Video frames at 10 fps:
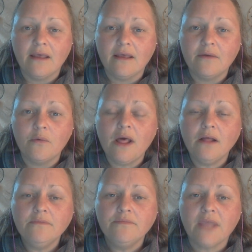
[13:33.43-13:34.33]

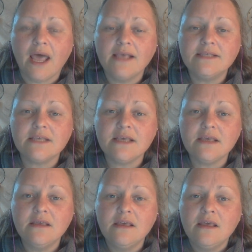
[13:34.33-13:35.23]
well, I
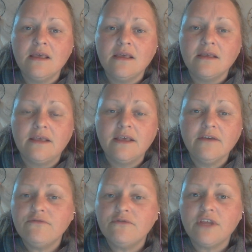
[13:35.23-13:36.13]
say,
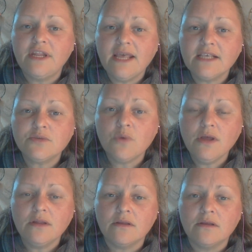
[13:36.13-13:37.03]
give to the next
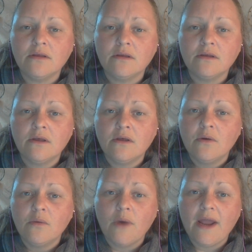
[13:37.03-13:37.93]
one.
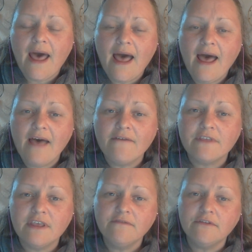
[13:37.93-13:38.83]
What I have
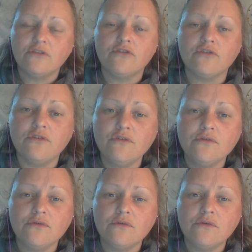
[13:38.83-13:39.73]
given to
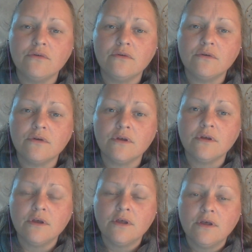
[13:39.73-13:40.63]
you,
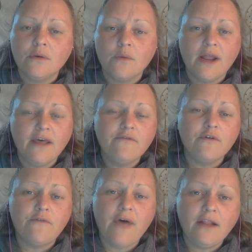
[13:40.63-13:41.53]
whatever
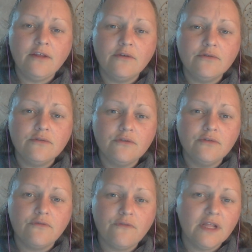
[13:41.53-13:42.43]
value you
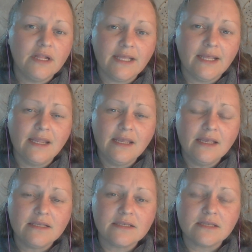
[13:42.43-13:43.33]
feel it
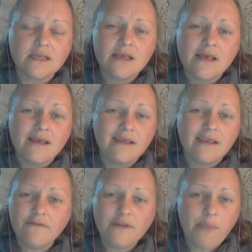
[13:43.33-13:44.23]
is,
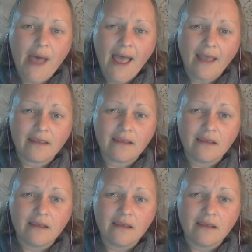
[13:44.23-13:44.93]
give it back.